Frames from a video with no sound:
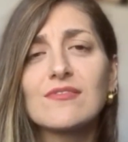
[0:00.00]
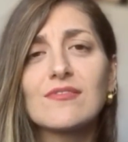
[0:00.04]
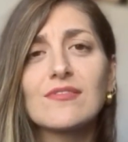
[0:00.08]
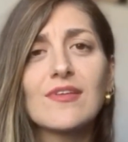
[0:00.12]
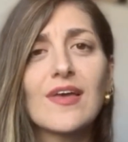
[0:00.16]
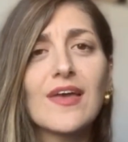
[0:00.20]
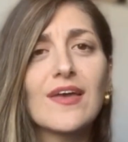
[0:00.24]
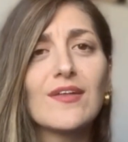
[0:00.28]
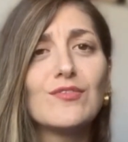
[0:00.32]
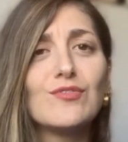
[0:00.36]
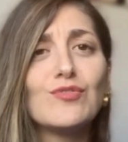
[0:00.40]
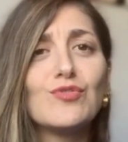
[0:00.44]

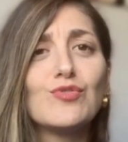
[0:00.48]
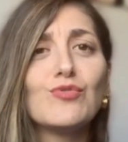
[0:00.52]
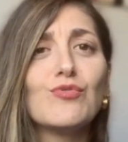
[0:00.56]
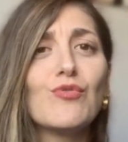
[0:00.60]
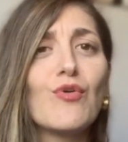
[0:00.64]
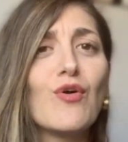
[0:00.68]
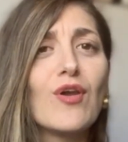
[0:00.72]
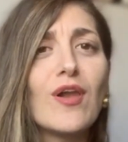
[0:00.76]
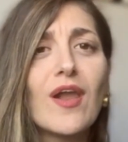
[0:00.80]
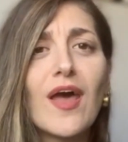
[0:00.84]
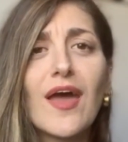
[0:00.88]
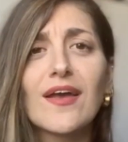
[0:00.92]
and you
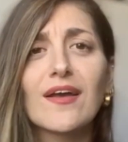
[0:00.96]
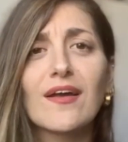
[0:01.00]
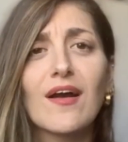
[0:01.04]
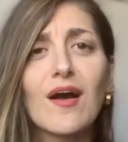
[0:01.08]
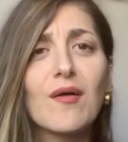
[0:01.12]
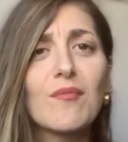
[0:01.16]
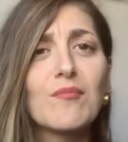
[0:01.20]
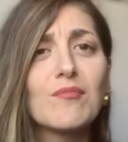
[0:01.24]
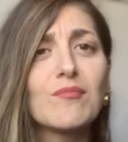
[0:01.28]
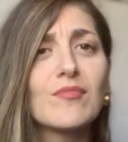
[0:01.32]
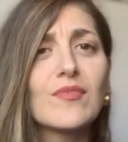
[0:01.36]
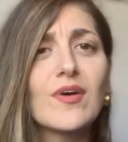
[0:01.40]
are like,
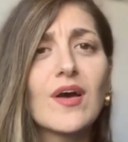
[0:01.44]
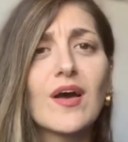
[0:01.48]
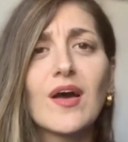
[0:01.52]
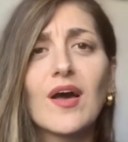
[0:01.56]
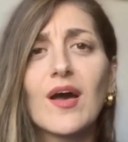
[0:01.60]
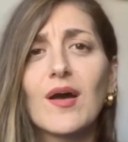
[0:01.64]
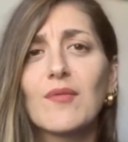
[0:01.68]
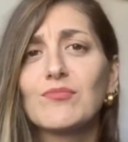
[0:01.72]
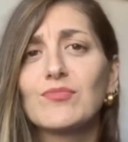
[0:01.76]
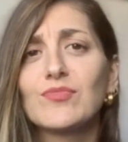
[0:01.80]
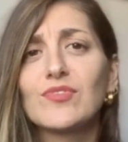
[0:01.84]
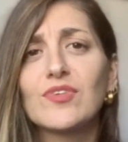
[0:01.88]

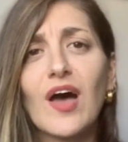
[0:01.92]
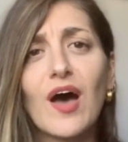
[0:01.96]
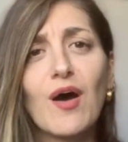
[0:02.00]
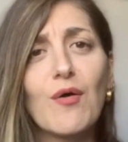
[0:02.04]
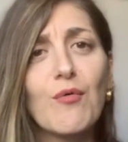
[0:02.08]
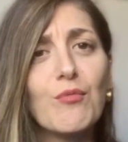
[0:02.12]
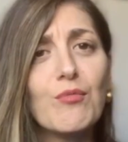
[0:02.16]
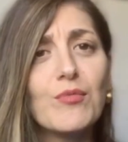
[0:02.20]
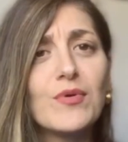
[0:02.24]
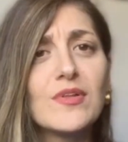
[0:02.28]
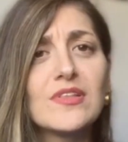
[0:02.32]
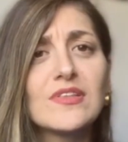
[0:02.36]
I'm
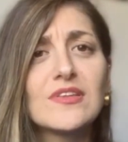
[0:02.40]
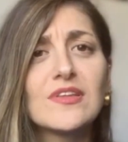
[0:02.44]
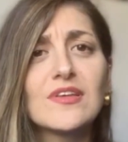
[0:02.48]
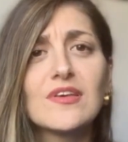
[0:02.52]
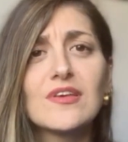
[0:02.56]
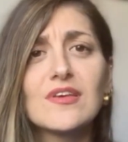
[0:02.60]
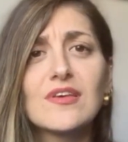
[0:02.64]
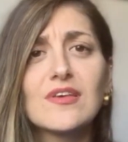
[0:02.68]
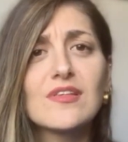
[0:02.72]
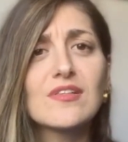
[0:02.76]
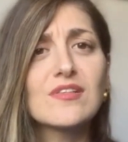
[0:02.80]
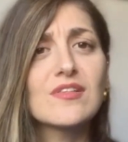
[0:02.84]
done with
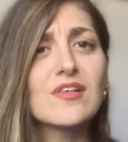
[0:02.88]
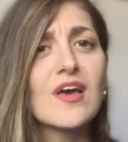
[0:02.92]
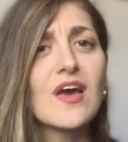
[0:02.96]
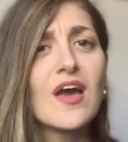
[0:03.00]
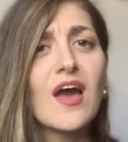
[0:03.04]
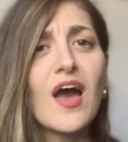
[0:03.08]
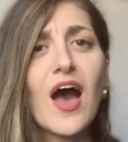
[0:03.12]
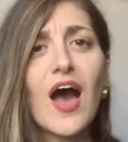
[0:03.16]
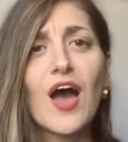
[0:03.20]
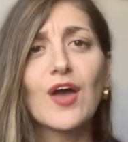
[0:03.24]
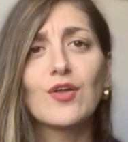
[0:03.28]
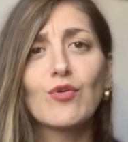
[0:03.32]
this,
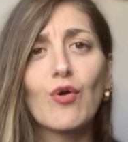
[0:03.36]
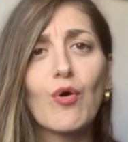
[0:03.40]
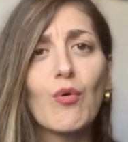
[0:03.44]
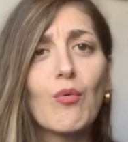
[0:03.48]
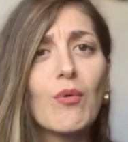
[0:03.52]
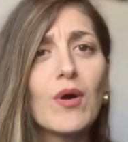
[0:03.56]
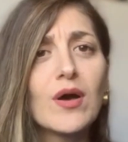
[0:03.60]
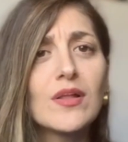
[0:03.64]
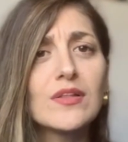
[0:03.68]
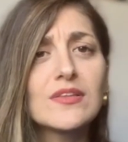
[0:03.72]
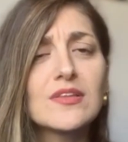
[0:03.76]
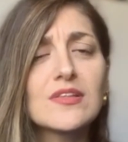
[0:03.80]
I don't
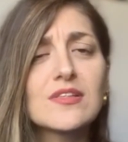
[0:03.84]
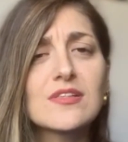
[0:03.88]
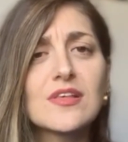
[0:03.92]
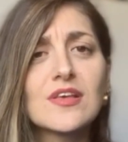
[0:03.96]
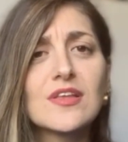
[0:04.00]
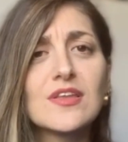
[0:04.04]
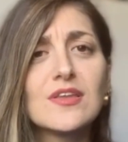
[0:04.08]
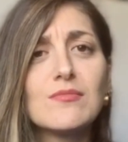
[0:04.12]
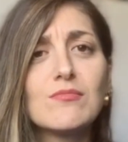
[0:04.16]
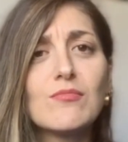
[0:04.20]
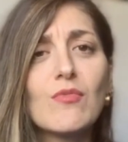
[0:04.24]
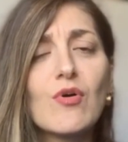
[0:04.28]
want this
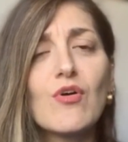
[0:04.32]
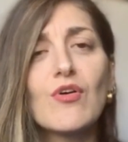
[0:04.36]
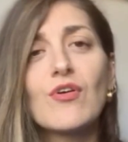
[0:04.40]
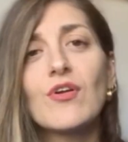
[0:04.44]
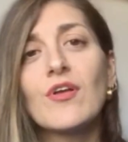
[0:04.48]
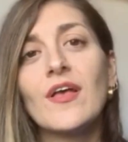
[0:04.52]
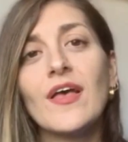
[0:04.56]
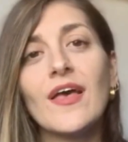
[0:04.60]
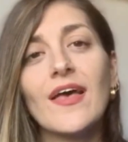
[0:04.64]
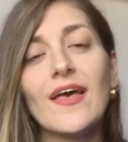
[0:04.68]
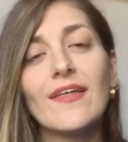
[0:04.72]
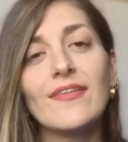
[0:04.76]
anymore,
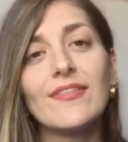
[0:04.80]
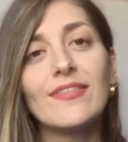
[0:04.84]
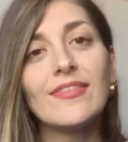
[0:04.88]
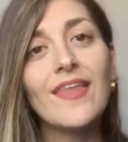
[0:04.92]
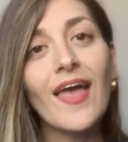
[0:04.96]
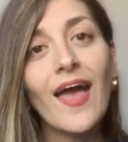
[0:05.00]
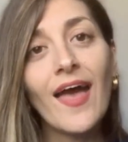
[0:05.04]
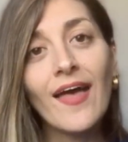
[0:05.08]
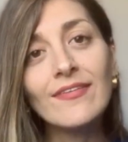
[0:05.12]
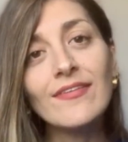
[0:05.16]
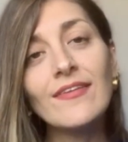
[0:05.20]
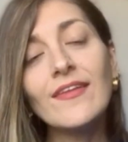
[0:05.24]

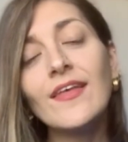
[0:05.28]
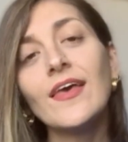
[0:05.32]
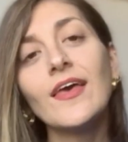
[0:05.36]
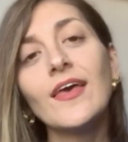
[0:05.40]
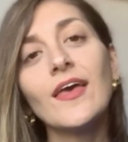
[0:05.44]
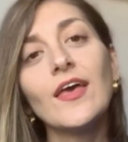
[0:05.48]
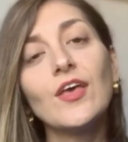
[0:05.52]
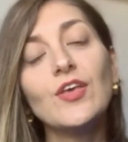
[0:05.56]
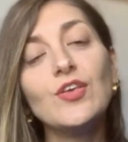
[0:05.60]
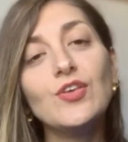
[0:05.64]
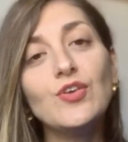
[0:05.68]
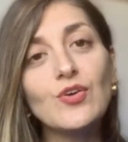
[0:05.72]
then
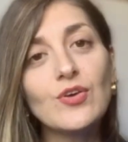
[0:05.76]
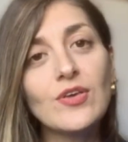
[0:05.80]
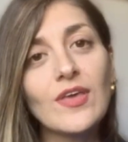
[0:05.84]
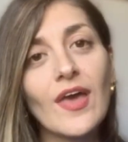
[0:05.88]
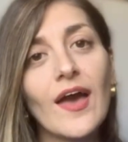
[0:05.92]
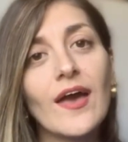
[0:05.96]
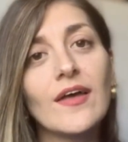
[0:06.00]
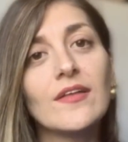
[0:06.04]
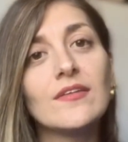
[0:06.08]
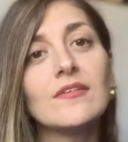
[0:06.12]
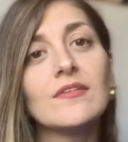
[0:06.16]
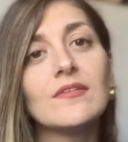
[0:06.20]
you
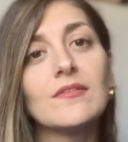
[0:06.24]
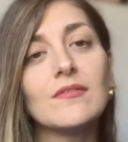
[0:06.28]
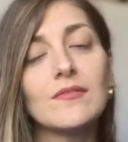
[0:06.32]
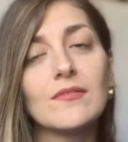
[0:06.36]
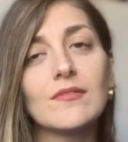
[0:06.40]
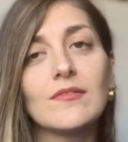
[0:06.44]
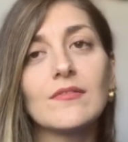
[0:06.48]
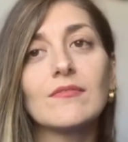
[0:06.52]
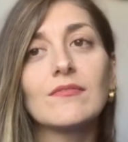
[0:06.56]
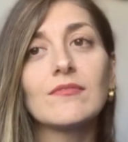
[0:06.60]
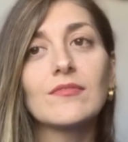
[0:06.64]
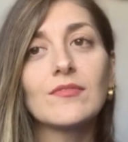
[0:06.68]
can
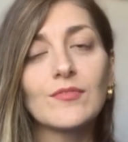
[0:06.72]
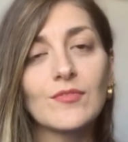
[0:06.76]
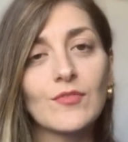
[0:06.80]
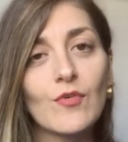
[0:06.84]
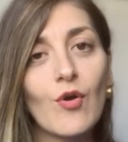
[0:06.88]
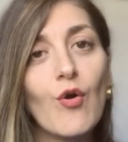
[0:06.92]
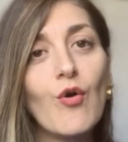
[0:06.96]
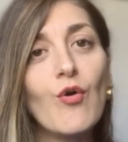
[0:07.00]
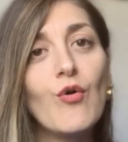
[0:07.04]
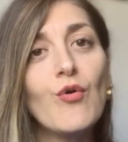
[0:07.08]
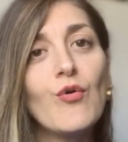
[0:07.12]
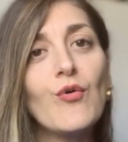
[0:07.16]

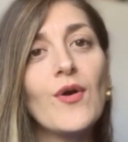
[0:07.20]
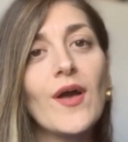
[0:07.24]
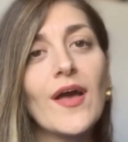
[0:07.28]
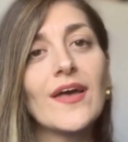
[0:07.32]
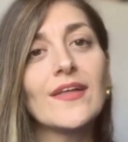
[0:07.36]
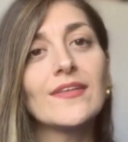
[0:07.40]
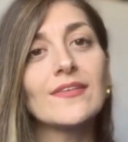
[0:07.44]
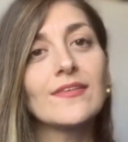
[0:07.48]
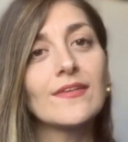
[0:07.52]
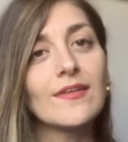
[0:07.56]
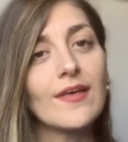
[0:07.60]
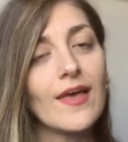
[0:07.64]
go
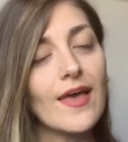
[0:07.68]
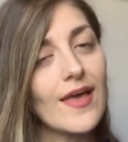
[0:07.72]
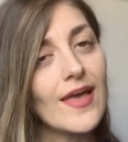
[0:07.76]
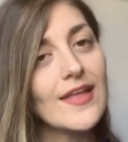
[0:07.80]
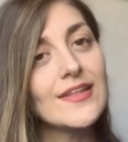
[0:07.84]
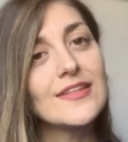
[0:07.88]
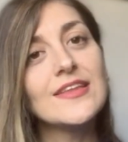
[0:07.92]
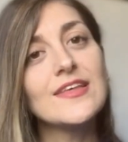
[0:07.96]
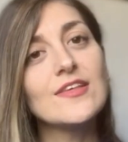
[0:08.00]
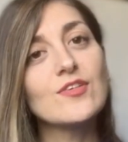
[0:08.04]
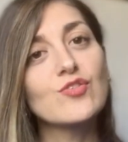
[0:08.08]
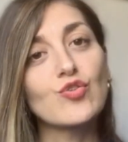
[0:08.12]
and
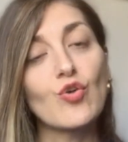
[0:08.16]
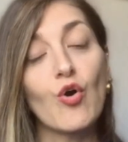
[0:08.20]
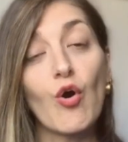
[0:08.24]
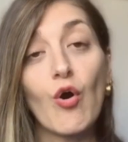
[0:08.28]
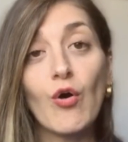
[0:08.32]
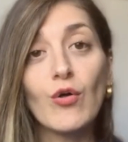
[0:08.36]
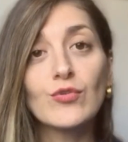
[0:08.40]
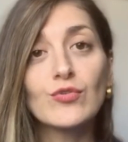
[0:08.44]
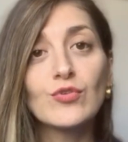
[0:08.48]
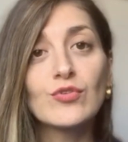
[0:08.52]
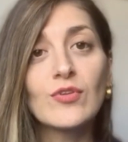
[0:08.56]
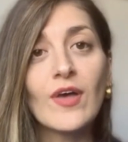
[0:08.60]
at least
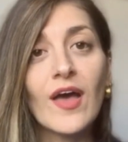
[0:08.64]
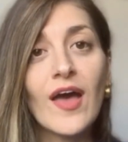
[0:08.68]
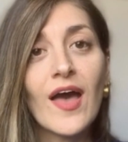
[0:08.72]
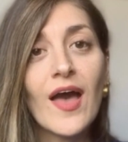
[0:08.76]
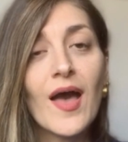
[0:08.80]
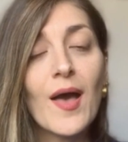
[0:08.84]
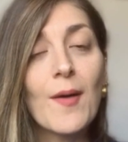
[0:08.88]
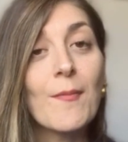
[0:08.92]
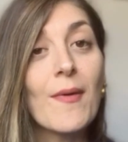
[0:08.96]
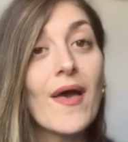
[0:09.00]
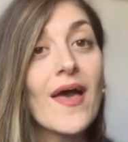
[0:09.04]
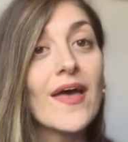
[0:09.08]
talk to
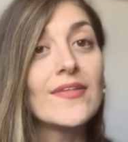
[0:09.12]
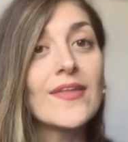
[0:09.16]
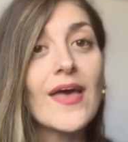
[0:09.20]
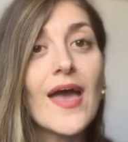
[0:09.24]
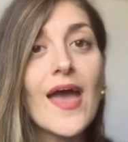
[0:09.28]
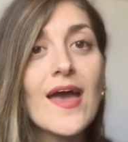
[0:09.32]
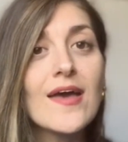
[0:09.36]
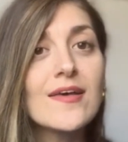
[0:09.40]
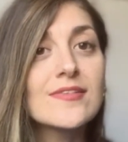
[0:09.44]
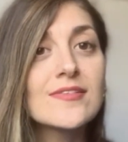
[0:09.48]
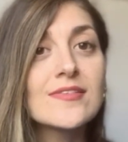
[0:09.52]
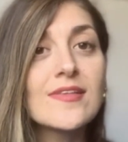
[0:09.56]
them and
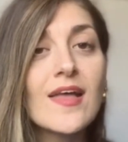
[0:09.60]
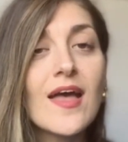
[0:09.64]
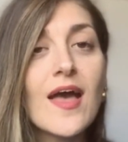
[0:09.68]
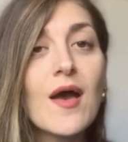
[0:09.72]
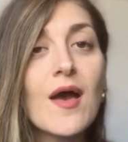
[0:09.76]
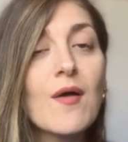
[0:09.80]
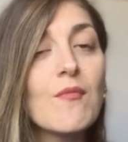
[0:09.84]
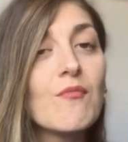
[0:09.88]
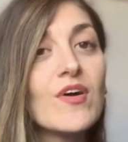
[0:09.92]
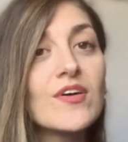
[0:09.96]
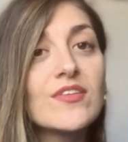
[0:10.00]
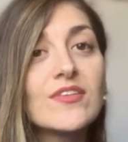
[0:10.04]
ask
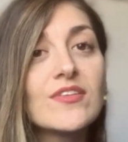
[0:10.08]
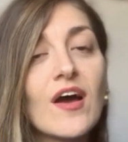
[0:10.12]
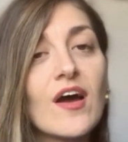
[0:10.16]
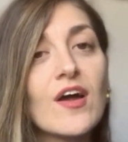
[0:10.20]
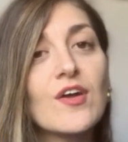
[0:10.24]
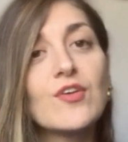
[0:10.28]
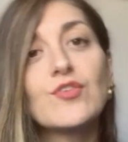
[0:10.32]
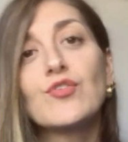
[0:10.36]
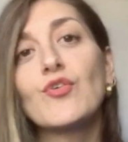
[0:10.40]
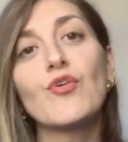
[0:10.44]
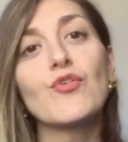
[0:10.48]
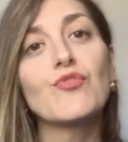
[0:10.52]
them what
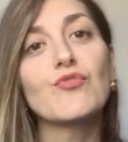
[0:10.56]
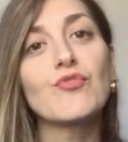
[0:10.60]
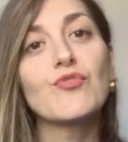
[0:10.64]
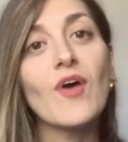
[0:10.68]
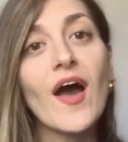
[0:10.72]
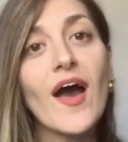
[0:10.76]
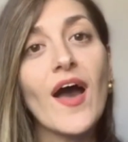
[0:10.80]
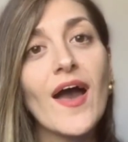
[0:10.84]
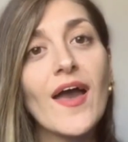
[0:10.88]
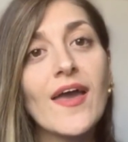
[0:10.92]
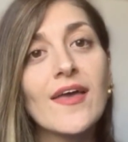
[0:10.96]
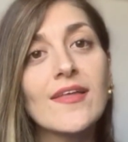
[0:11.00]
are your
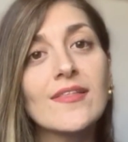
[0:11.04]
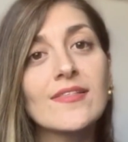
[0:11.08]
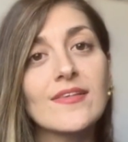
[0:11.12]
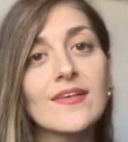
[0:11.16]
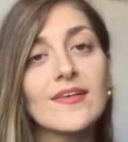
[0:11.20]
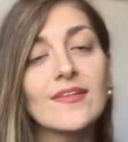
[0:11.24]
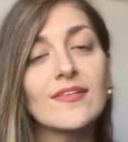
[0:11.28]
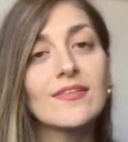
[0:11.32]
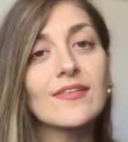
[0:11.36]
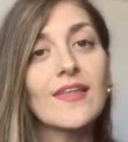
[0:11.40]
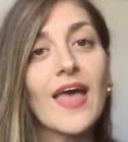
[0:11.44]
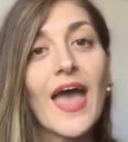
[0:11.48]
rights,
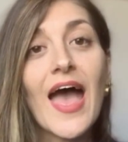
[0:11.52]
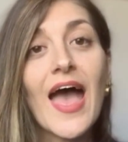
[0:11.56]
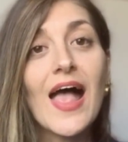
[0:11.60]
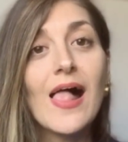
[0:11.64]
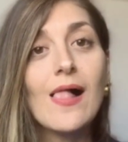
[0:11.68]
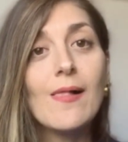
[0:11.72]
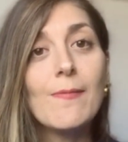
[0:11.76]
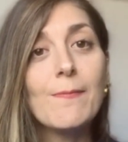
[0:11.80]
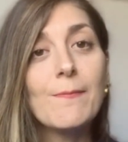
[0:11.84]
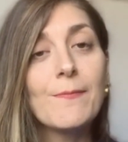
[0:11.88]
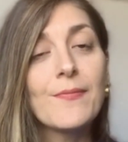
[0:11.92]
and help